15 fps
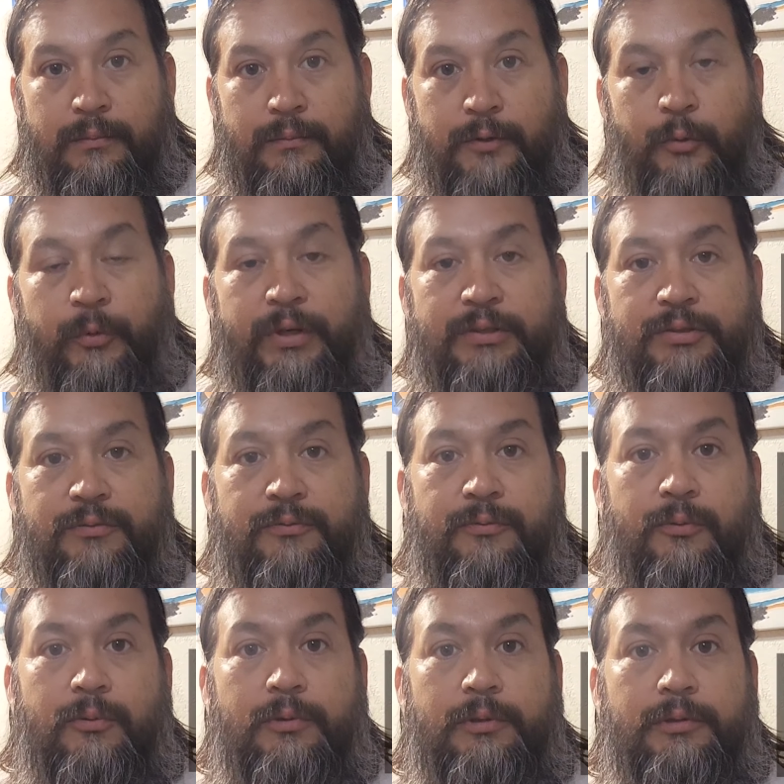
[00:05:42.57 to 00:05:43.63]
The reason
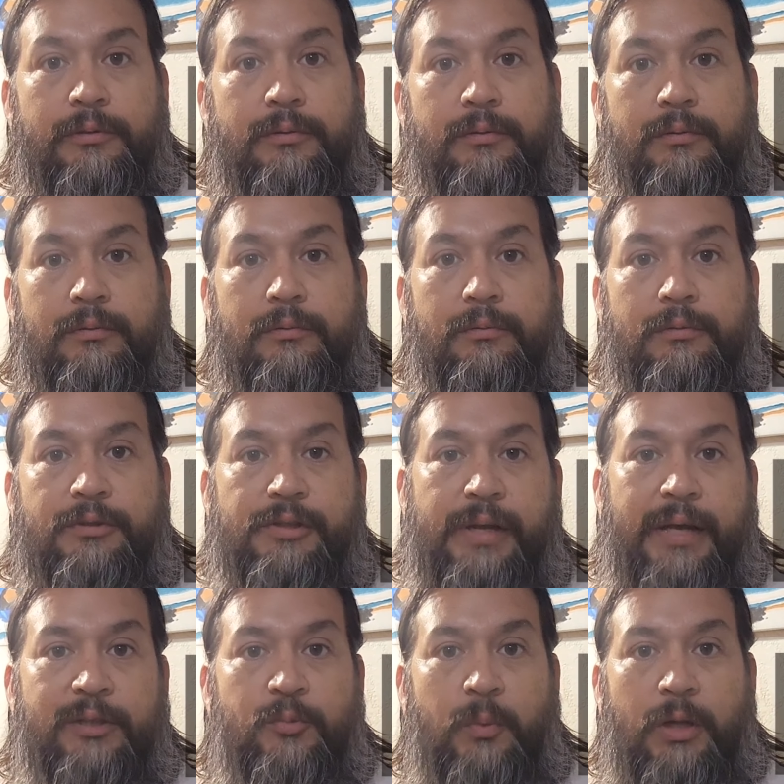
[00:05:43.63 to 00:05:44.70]
for snatch